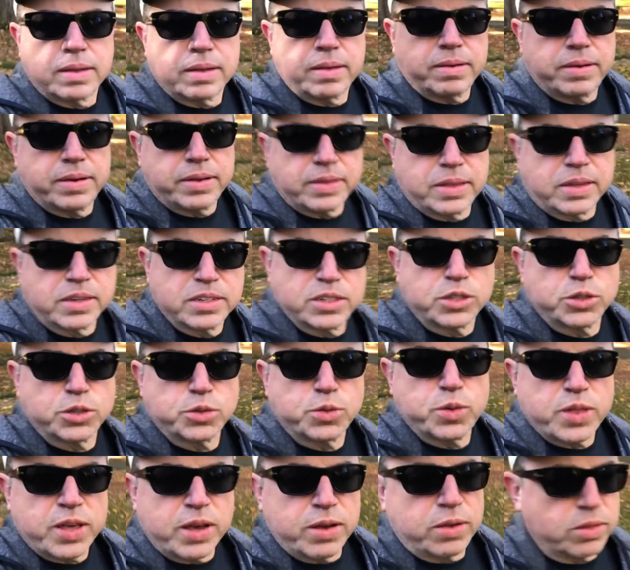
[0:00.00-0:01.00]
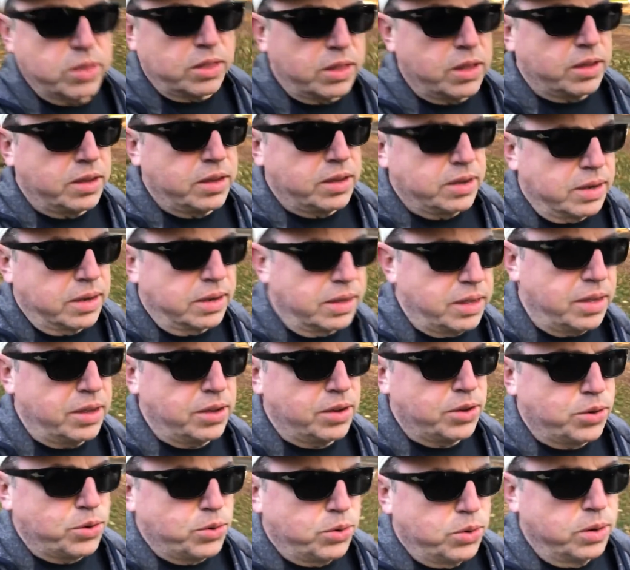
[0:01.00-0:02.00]
All right, and this is without the
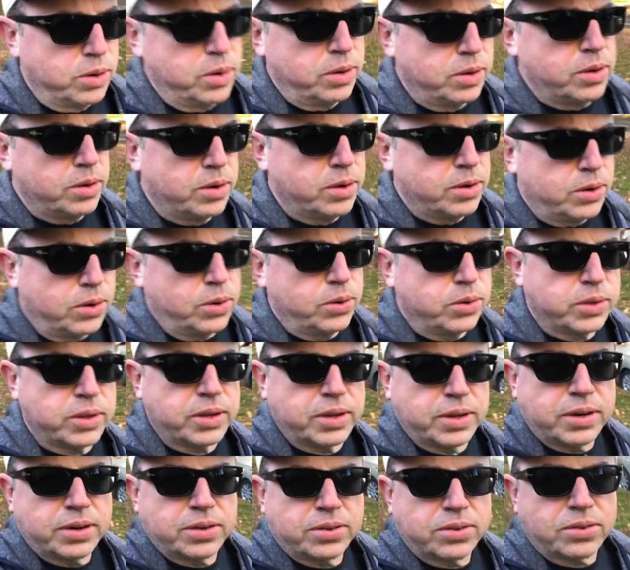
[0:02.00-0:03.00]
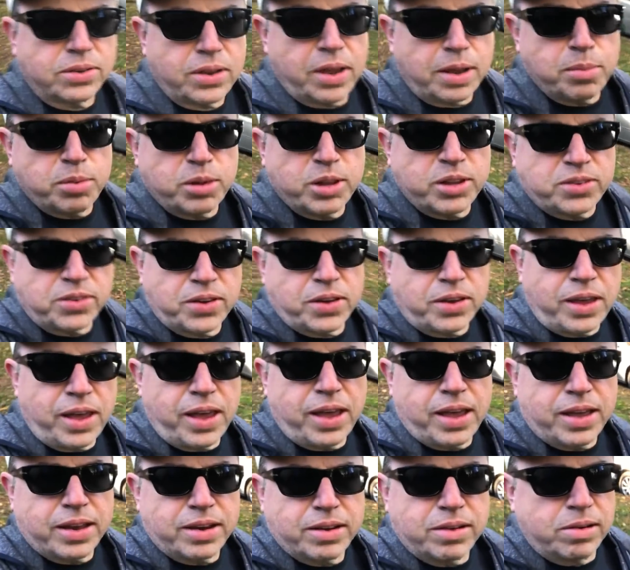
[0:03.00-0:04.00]
Q, holding it as stable as I
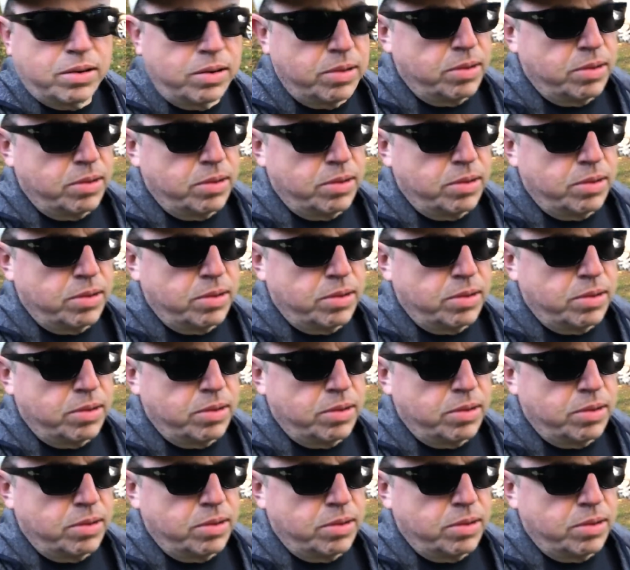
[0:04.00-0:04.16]
can.